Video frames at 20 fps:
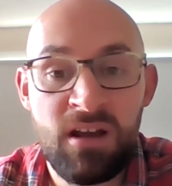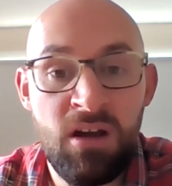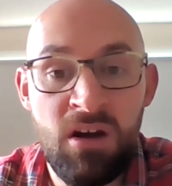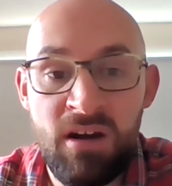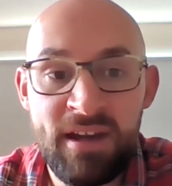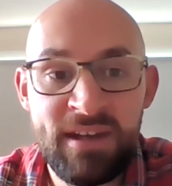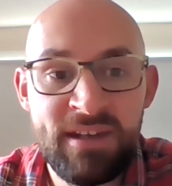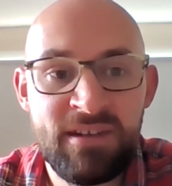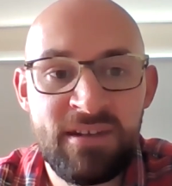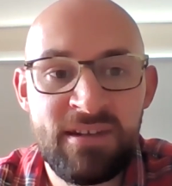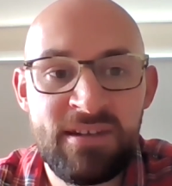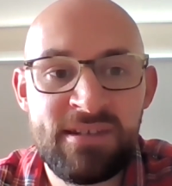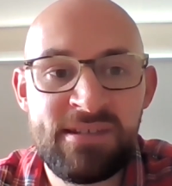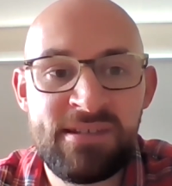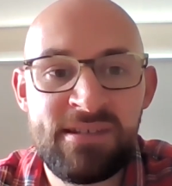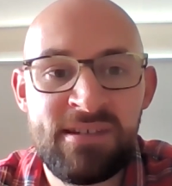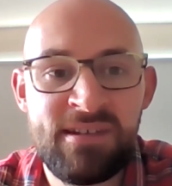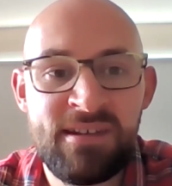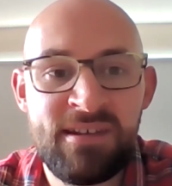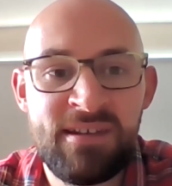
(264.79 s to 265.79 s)

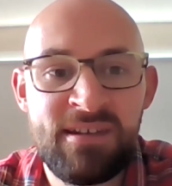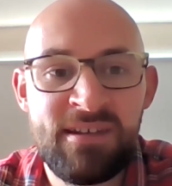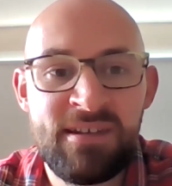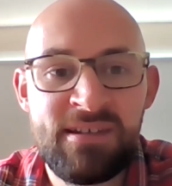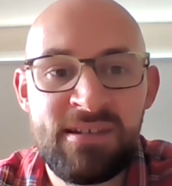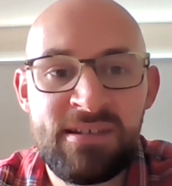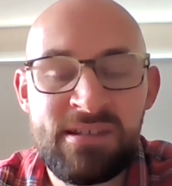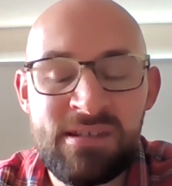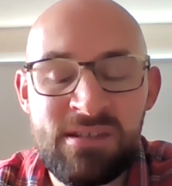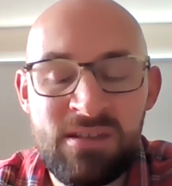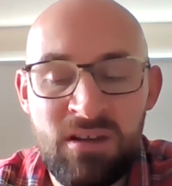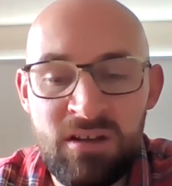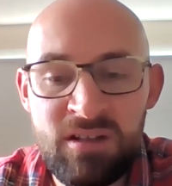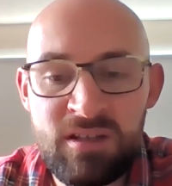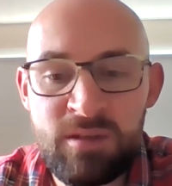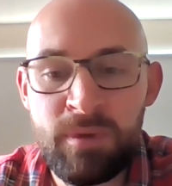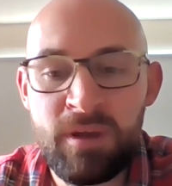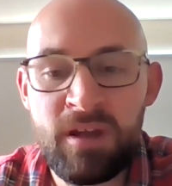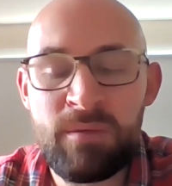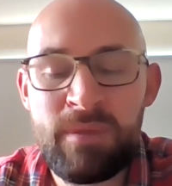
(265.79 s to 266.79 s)
kindness start
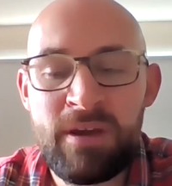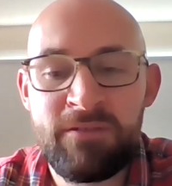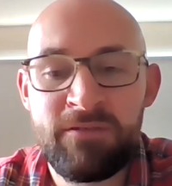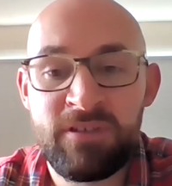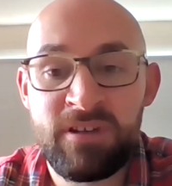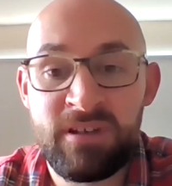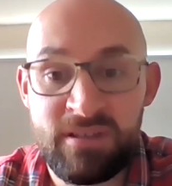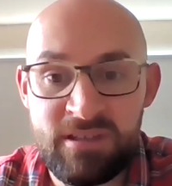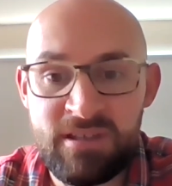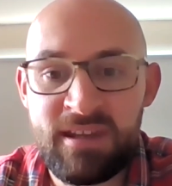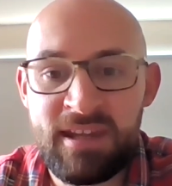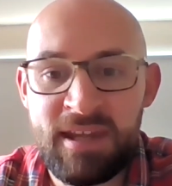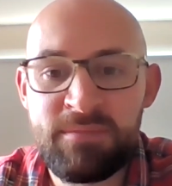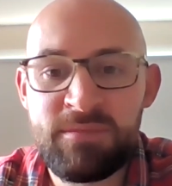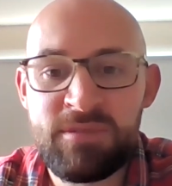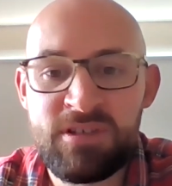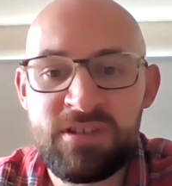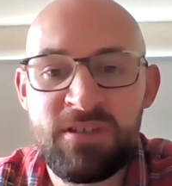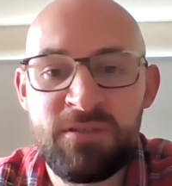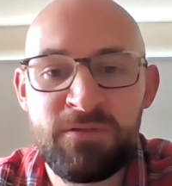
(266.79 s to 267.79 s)
to become evident, to
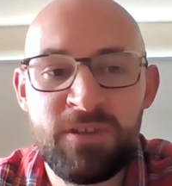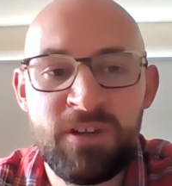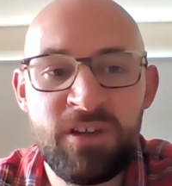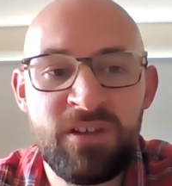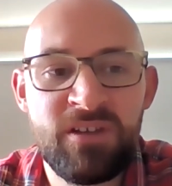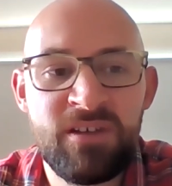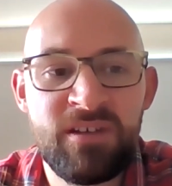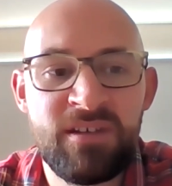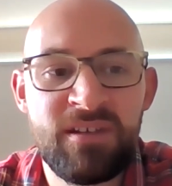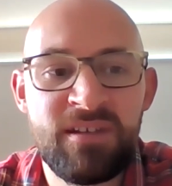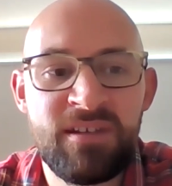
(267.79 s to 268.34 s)
name just a few.